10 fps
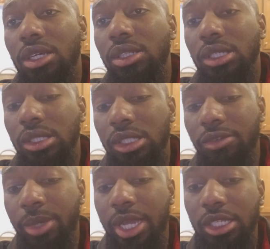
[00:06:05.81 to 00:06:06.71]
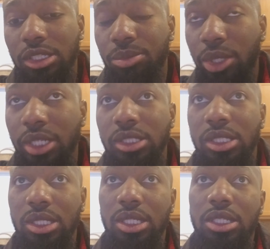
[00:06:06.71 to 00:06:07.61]
All the good stuff passed. Your appraisal is
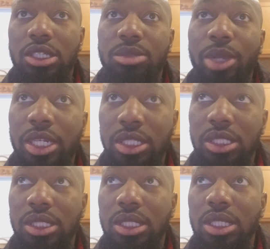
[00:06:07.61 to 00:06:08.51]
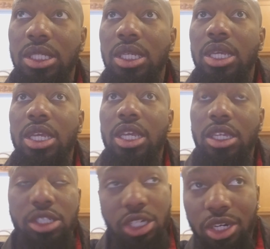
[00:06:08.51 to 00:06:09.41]
good. Your inspection is good.
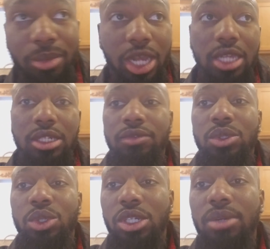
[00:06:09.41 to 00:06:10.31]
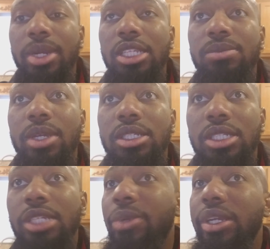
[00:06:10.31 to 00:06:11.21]
Your termite, if you do a termite
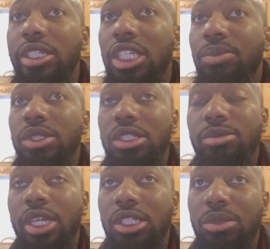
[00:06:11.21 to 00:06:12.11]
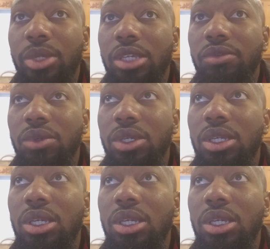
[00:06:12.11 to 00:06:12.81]
inspection, that's probably the cheapest inspection you pay for.